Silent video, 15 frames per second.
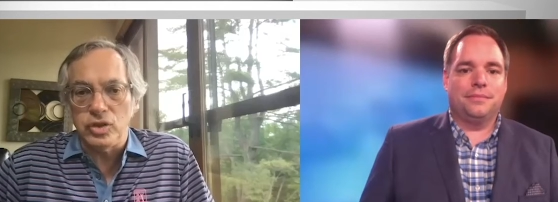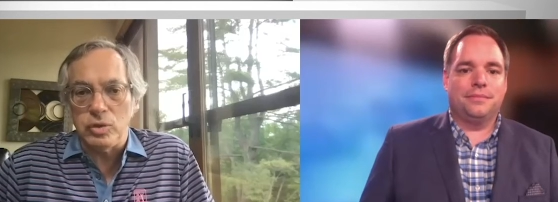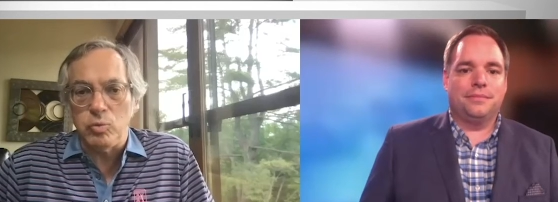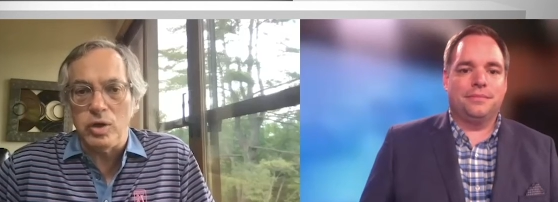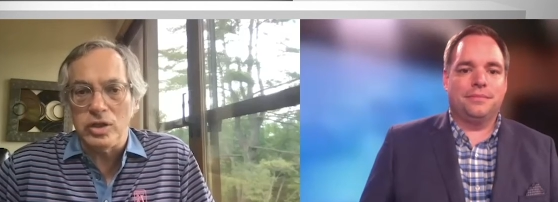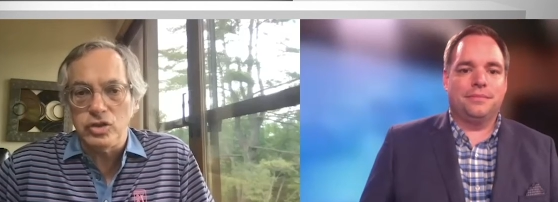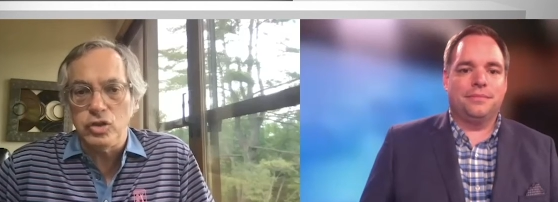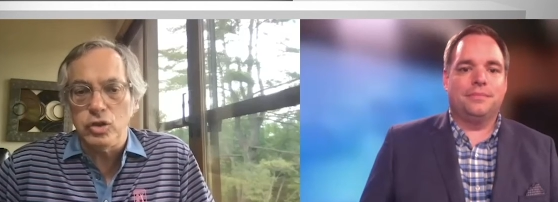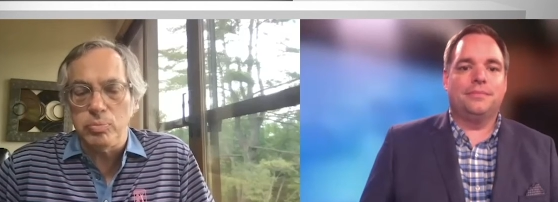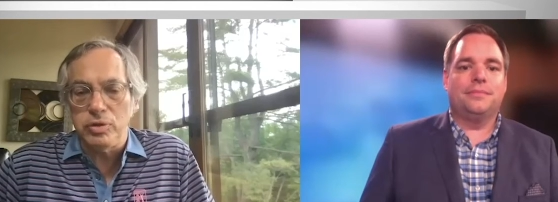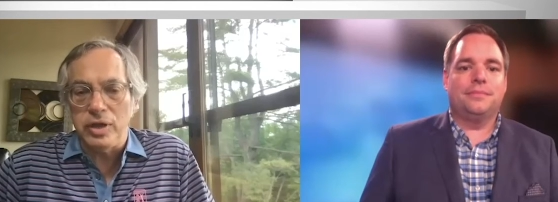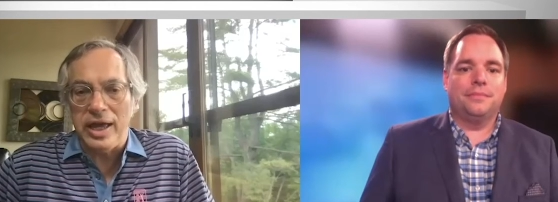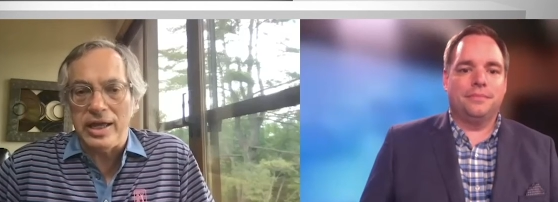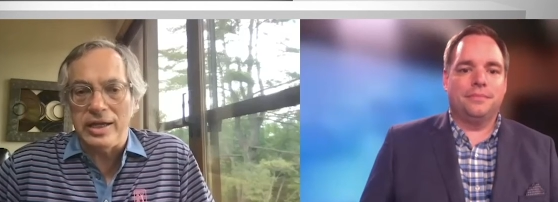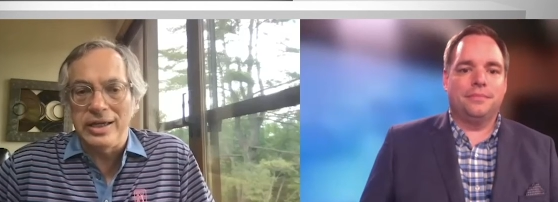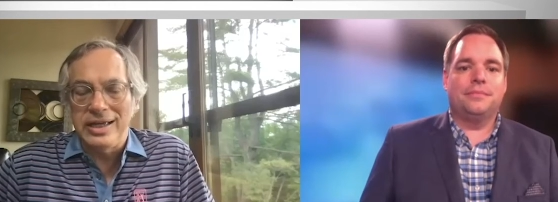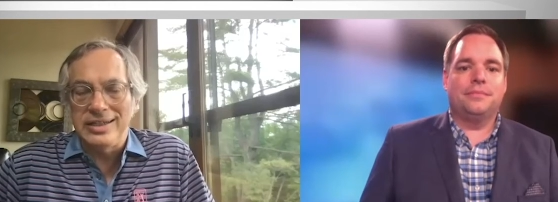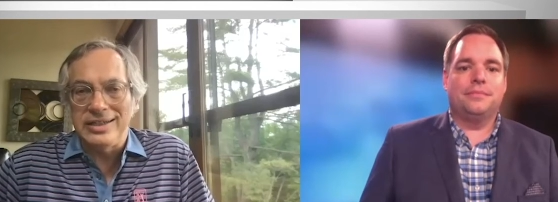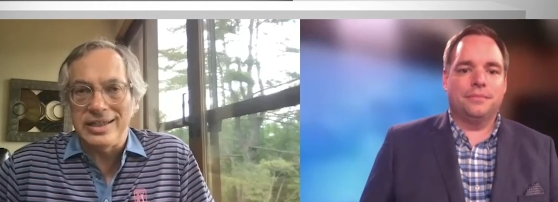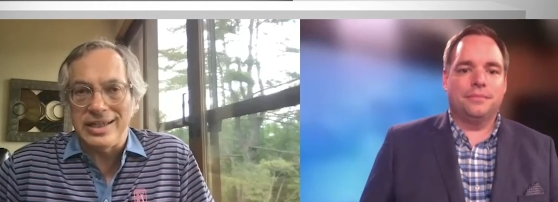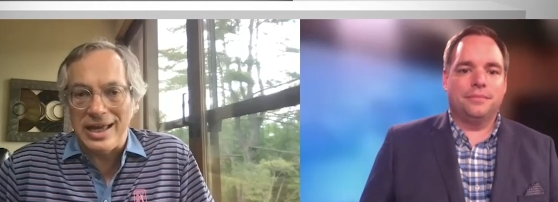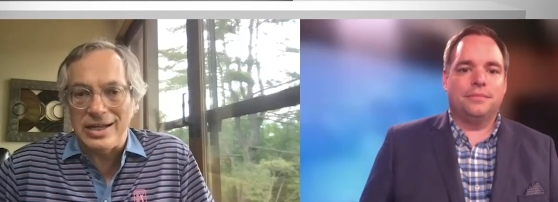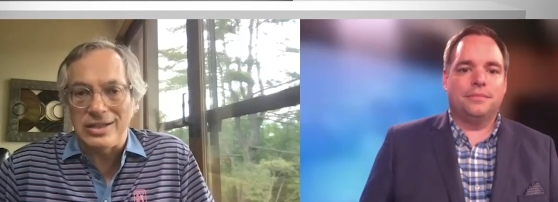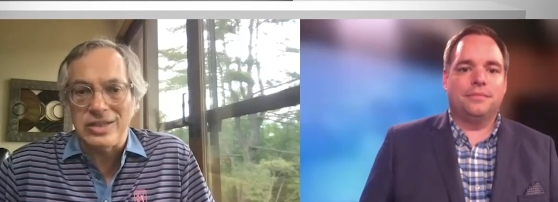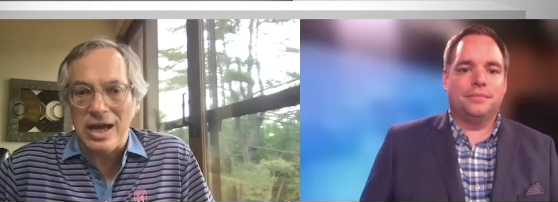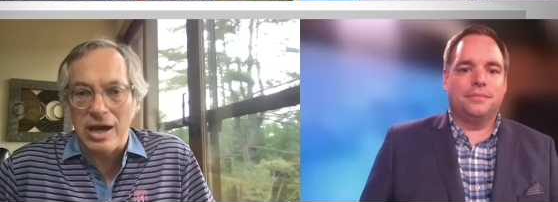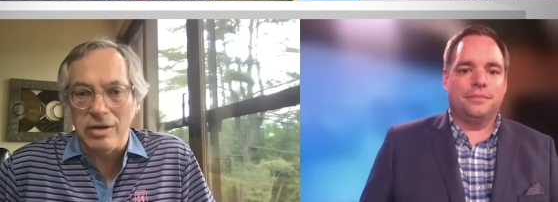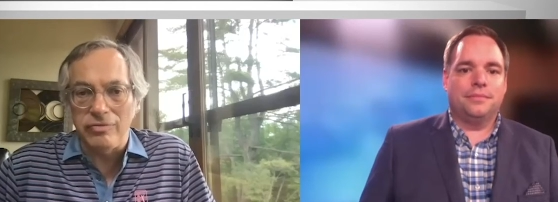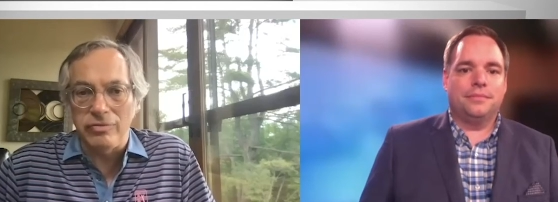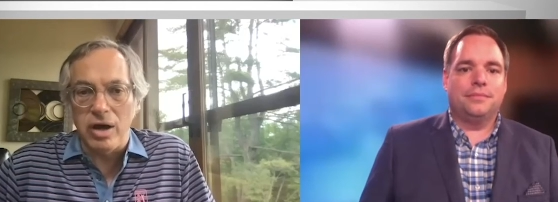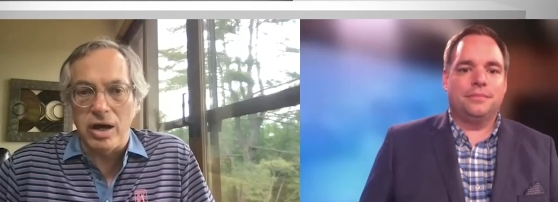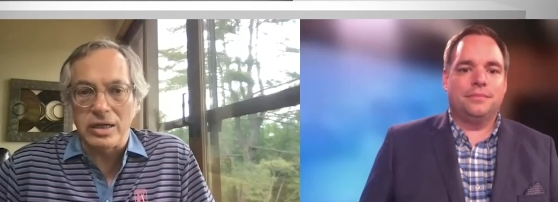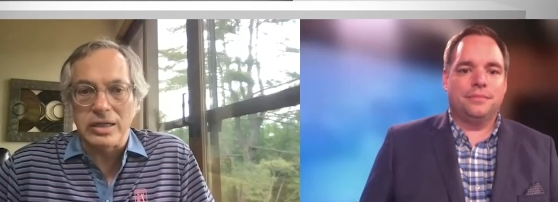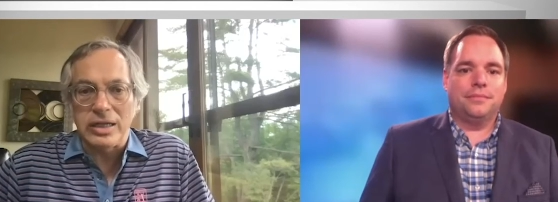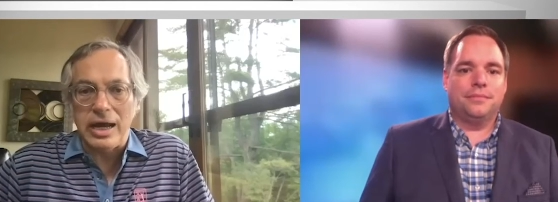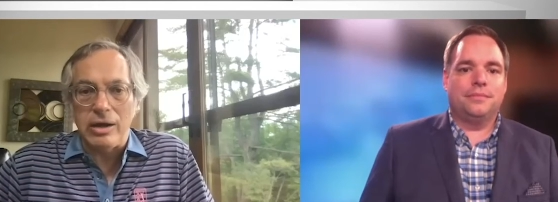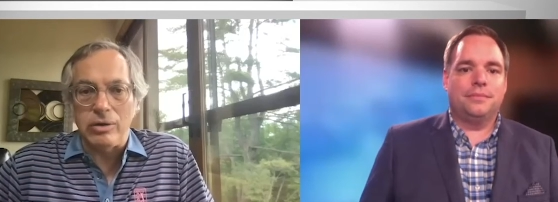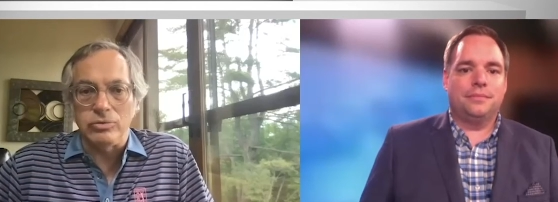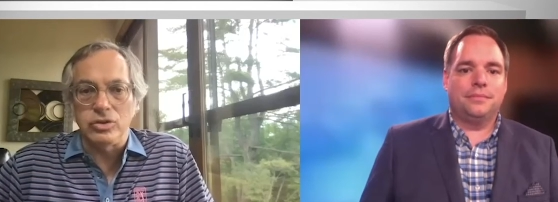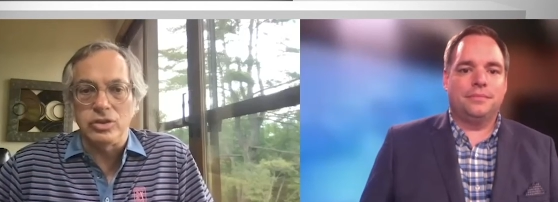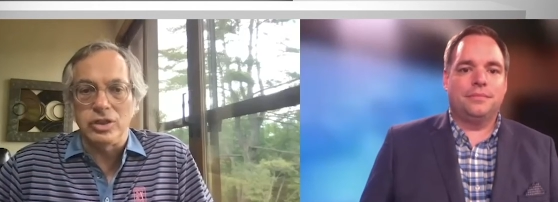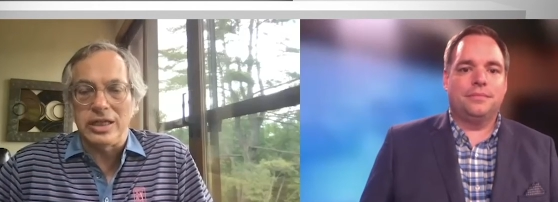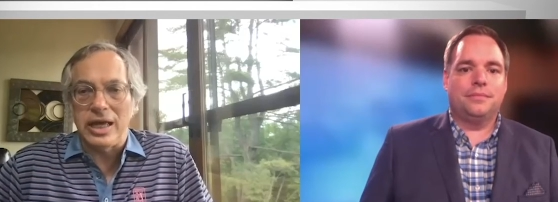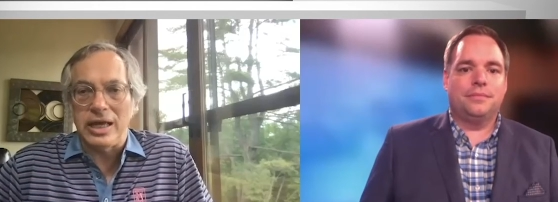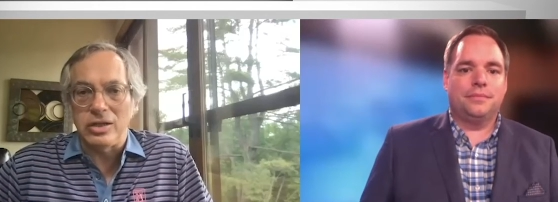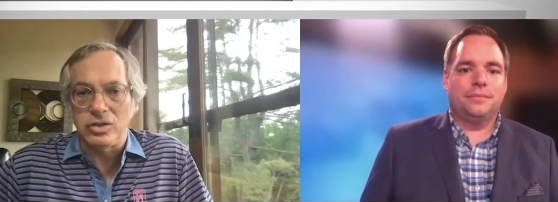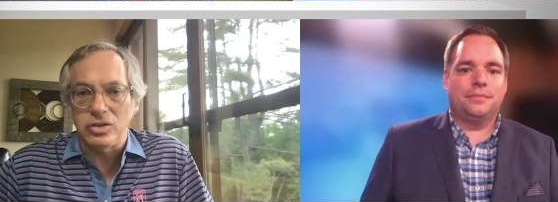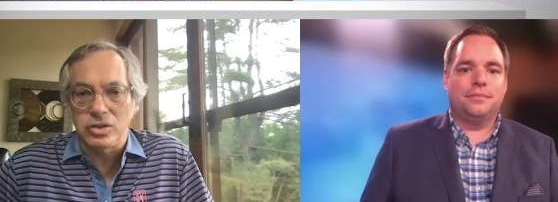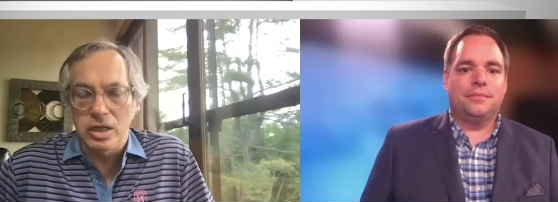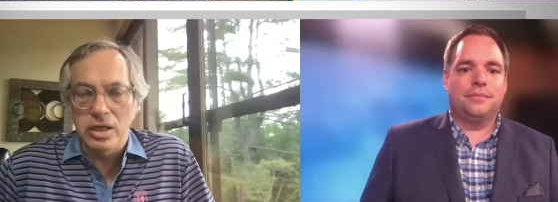Speaker 1: What's your plan to get us out of lockdowns, to get us